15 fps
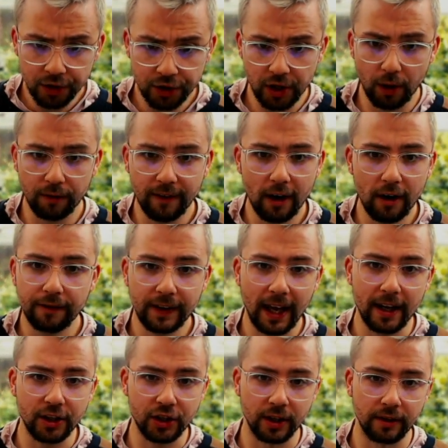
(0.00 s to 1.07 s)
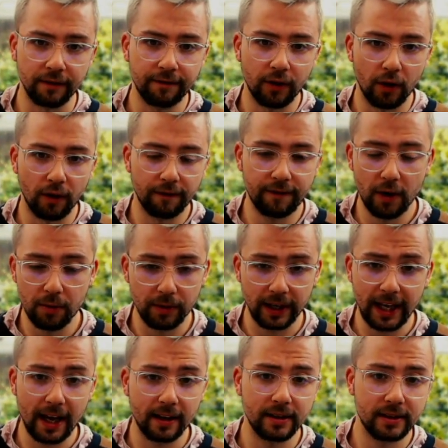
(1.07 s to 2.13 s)
So verification for phone,
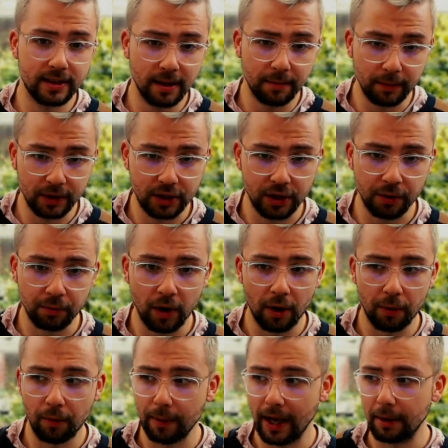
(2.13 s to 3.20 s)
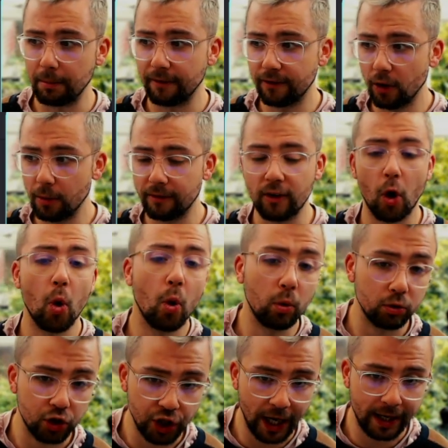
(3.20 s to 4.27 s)
again, similar to what we had before. We've got
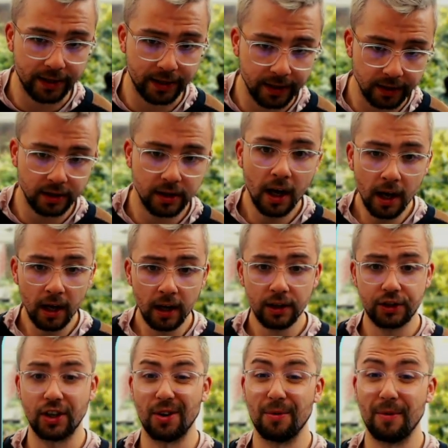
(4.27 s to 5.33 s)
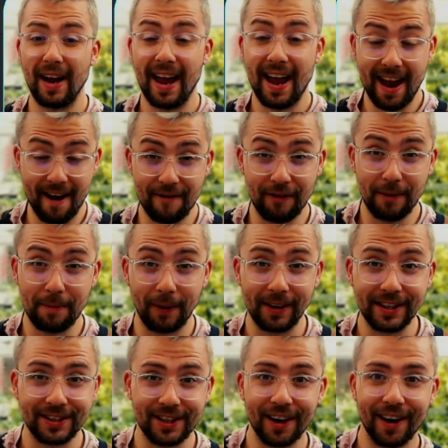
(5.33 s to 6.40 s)
all chatters. So
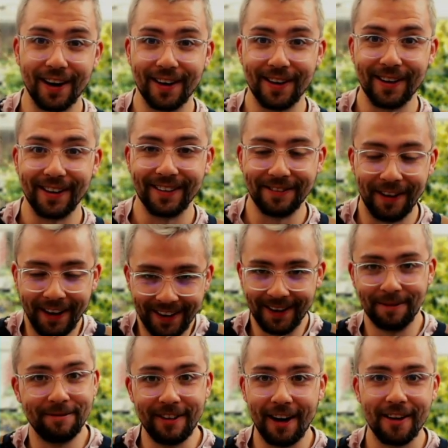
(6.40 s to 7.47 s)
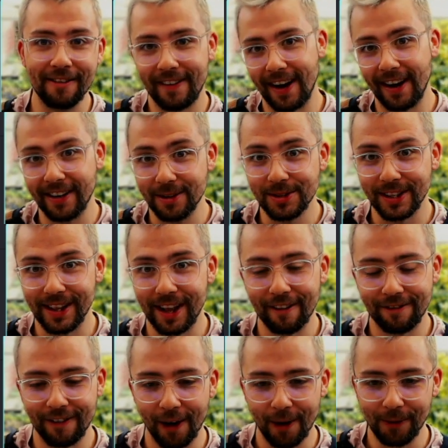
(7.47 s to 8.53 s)
everybody's got to verify using
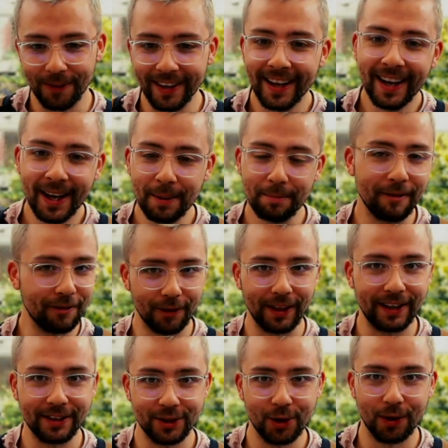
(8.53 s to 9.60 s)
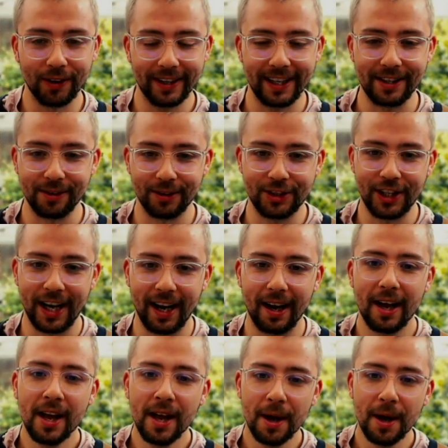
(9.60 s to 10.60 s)
their phone before they can talk in your chat.